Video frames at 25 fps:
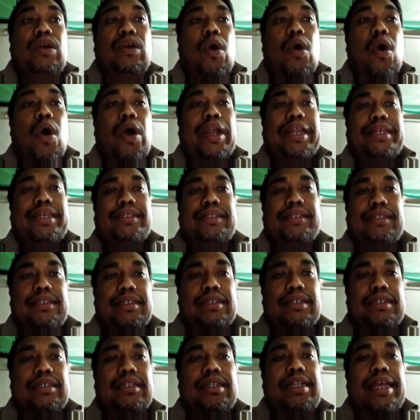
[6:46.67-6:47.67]
honest,
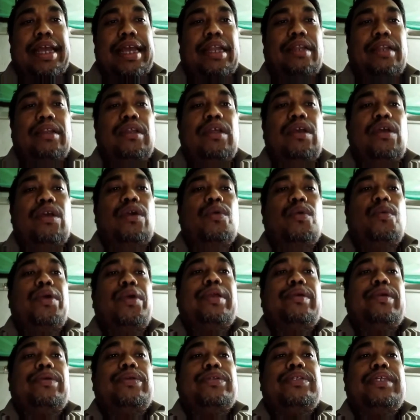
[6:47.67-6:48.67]
then we're
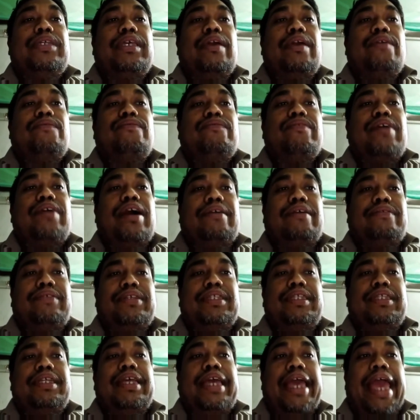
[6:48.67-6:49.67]
using a
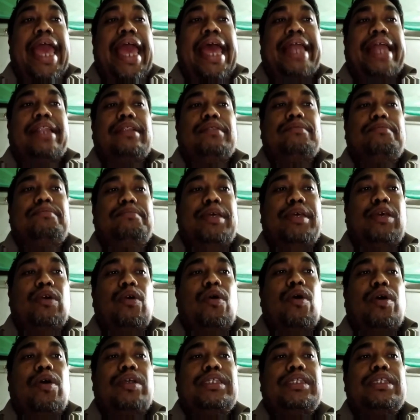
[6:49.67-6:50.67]
vowel and
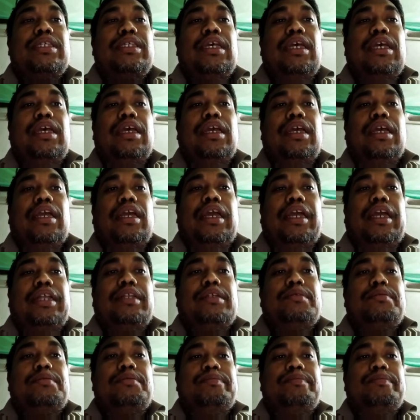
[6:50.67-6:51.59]
because it